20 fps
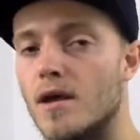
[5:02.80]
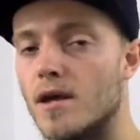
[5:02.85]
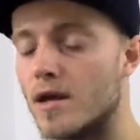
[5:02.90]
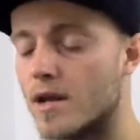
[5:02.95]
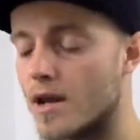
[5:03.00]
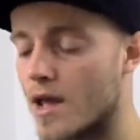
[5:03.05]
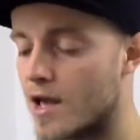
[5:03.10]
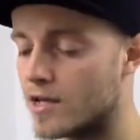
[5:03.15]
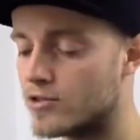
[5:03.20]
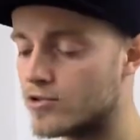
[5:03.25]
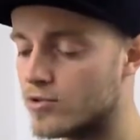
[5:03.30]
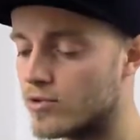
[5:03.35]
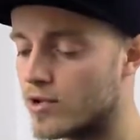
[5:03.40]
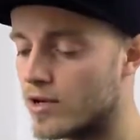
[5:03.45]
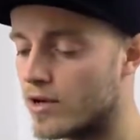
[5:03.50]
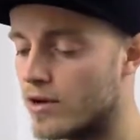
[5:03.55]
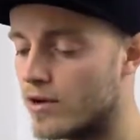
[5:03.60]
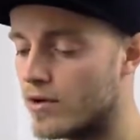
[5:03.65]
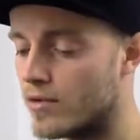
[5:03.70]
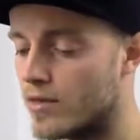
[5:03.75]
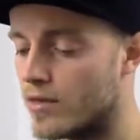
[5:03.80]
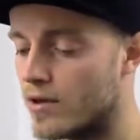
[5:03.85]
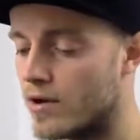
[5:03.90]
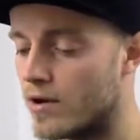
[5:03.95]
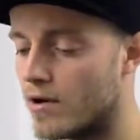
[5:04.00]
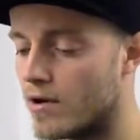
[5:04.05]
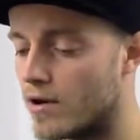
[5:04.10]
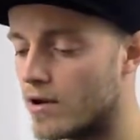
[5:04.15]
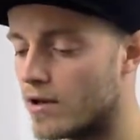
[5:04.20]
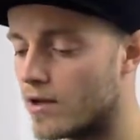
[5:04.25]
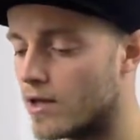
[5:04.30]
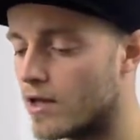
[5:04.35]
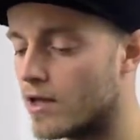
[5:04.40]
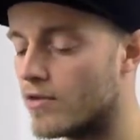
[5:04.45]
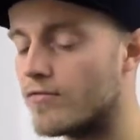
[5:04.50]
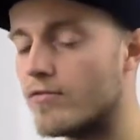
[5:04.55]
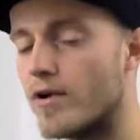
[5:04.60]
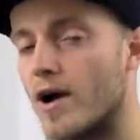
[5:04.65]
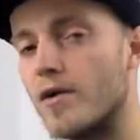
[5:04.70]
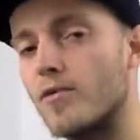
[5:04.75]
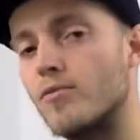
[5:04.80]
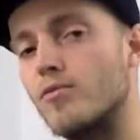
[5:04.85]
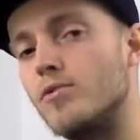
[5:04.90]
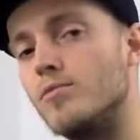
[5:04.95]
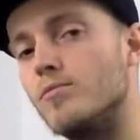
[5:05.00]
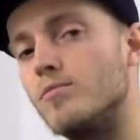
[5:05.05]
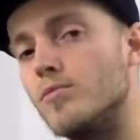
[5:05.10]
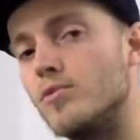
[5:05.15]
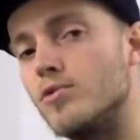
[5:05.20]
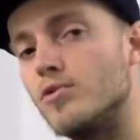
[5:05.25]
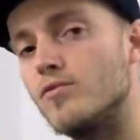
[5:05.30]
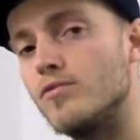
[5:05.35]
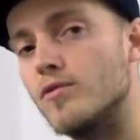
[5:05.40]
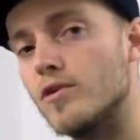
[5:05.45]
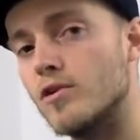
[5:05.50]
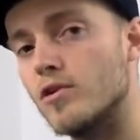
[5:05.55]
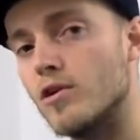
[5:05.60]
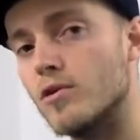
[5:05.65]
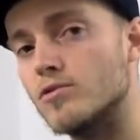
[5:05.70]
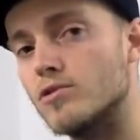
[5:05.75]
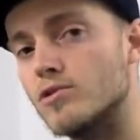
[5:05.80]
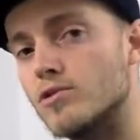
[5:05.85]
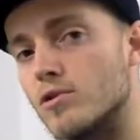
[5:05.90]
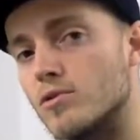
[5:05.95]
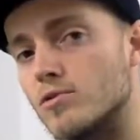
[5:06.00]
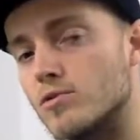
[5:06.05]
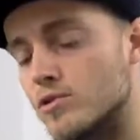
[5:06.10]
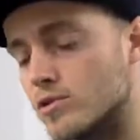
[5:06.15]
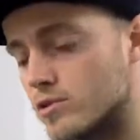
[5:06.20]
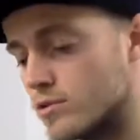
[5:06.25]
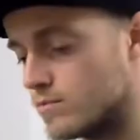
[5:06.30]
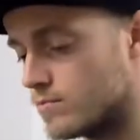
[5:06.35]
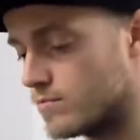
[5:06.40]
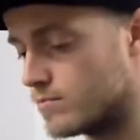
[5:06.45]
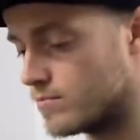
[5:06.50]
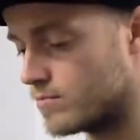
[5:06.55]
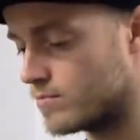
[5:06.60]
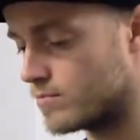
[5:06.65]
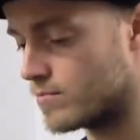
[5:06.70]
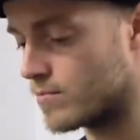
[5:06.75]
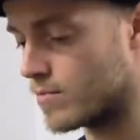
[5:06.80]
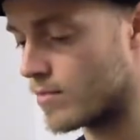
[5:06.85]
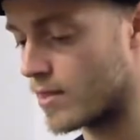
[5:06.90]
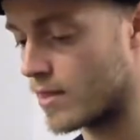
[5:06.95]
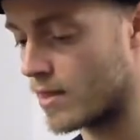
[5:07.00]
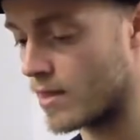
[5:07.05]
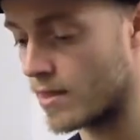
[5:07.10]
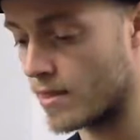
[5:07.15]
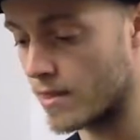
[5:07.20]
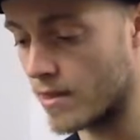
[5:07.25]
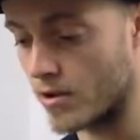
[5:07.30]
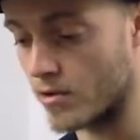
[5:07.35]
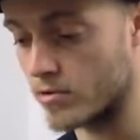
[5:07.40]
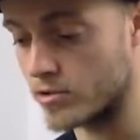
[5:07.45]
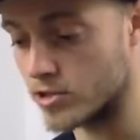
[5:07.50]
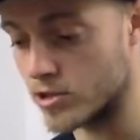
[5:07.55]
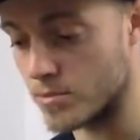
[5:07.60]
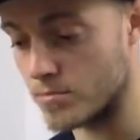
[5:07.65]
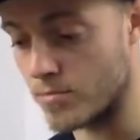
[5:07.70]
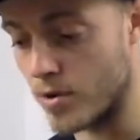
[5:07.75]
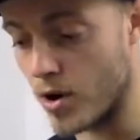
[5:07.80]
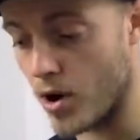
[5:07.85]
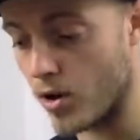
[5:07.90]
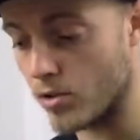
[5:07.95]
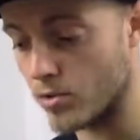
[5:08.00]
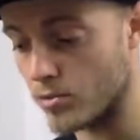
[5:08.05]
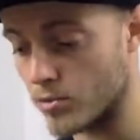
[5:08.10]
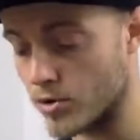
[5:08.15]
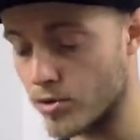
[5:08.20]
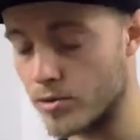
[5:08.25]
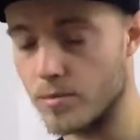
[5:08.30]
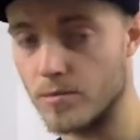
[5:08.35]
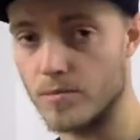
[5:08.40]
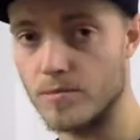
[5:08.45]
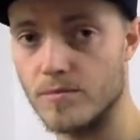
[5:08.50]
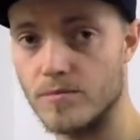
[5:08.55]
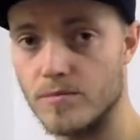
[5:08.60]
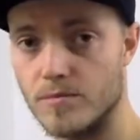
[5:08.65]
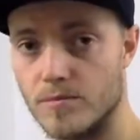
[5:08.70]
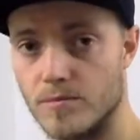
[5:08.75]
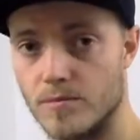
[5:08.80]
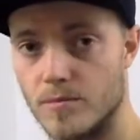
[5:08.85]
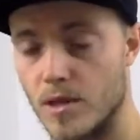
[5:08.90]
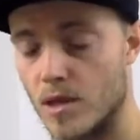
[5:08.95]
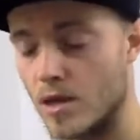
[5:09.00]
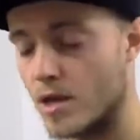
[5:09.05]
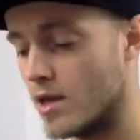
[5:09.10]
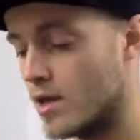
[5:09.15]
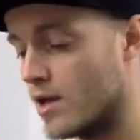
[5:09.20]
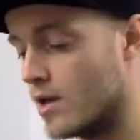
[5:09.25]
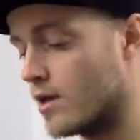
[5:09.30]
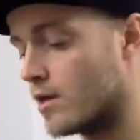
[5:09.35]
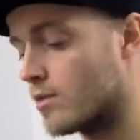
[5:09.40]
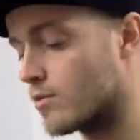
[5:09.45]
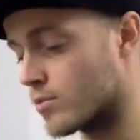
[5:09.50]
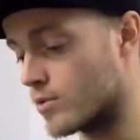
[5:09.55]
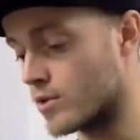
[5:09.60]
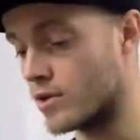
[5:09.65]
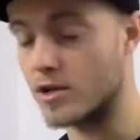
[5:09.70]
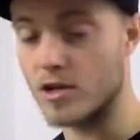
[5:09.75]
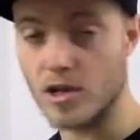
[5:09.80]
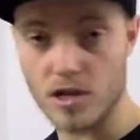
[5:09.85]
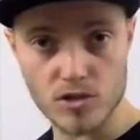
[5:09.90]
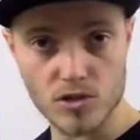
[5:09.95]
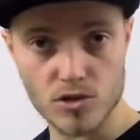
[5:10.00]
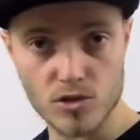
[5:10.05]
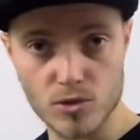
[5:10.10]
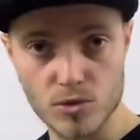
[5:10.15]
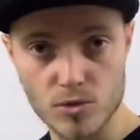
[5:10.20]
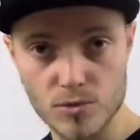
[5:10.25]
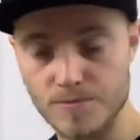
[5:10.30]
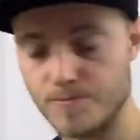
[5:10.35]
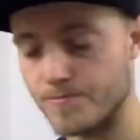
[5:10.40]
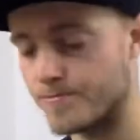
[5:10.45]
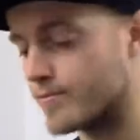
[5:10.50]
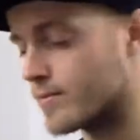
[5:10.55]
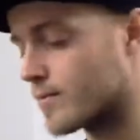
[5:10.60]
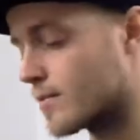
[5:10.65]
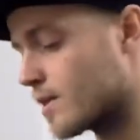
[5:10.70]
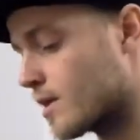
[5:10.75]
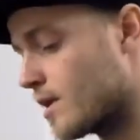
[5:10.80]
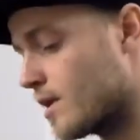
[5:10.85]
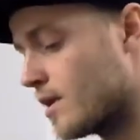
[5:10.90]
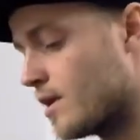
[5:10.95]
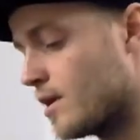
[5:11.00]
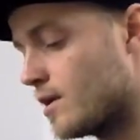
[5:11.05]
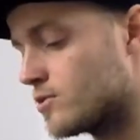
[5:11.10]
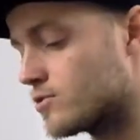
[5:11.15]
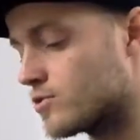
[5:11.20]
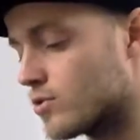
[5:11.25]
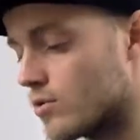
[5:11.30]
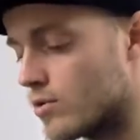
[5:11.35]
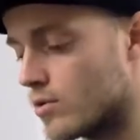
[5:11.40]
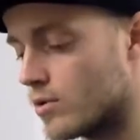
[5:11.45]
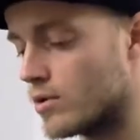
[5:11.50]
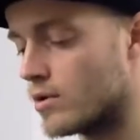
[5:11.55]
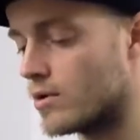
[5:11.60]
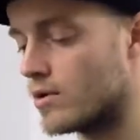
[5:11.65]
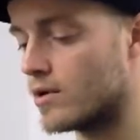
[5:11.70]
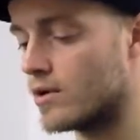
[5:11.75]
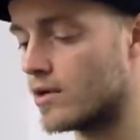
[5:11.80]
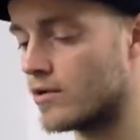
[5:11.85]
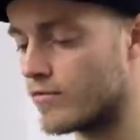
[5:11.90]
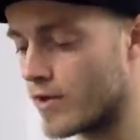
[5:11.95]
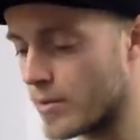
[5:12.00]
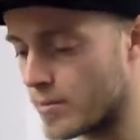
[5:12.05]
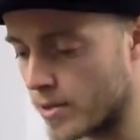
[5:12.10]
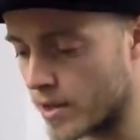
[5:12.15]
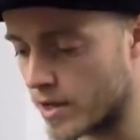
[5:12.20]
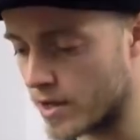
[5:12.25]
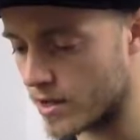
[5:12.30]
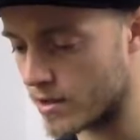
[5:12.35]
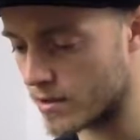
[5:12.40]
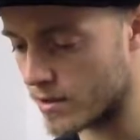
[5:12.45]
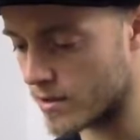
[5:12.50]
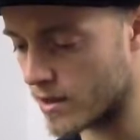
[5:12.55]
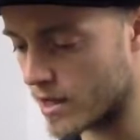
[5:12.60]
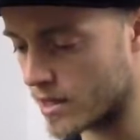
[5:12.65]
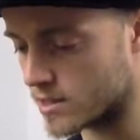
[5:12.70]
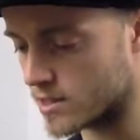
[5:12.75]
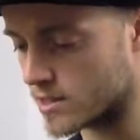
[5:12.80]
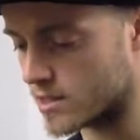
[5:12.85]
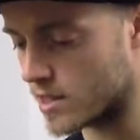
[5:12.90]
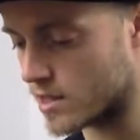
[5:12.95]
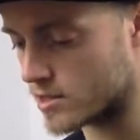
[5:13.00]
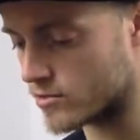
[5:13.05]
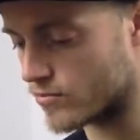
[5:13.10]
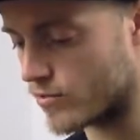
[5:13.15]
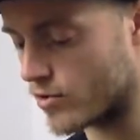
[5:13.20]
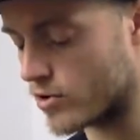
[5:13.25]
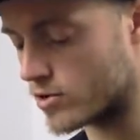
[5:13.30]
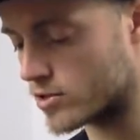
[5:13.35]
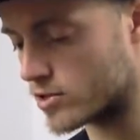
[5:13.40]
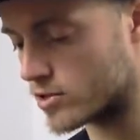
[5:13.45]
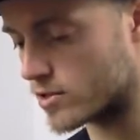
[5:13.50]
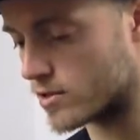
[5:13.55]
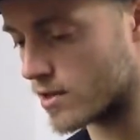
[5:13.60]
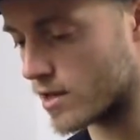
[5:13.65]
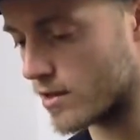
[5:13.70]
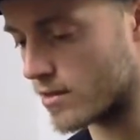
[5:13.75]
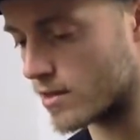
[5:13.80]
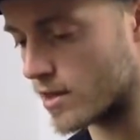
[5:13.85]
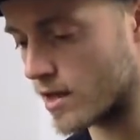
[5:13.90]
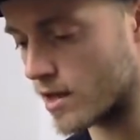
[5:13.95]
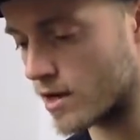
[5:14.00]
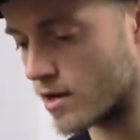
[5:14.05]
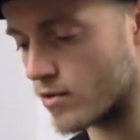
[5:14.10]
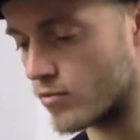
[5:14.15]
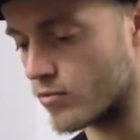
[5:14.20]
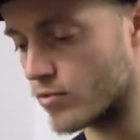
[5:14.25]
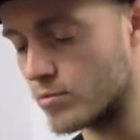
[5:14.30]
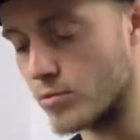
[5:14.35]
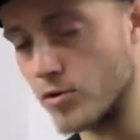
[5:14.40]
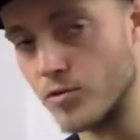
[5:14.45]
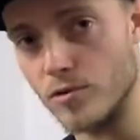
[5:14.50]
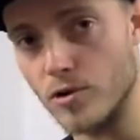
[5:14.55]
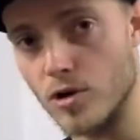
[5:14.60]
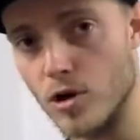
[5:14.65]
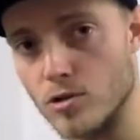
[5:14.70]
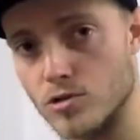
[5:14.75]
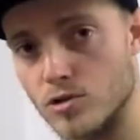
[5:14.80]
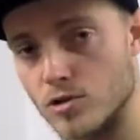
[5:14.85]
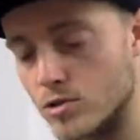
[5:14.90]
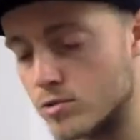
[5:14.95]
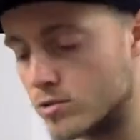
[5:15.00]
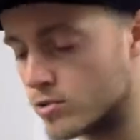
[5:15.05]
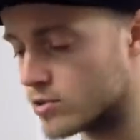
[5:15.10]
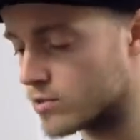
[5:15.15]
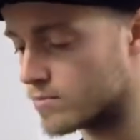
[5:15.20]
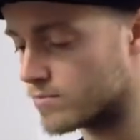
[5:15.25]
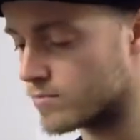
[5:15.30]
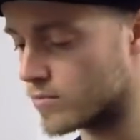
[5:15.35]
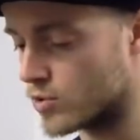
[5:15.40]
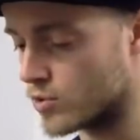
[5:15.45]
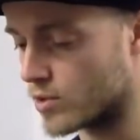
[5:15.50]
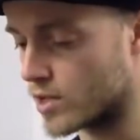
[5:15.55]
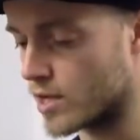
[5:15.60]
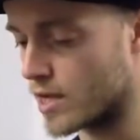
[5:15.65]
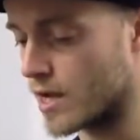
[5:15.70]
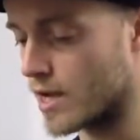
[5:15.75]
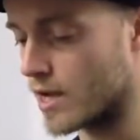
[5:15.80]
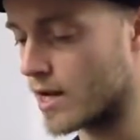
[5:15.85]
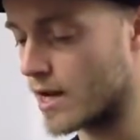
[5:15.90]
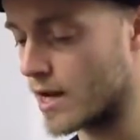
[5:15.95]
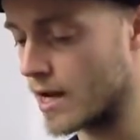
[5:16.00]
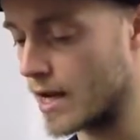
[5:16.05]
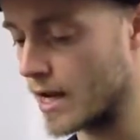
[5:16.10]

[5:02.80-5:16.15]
And as you can hear there, if I remove the ghost notes, there's a polyrhythm. 3 against 2. So if I play the exercise first and then remove the ghost notes, you can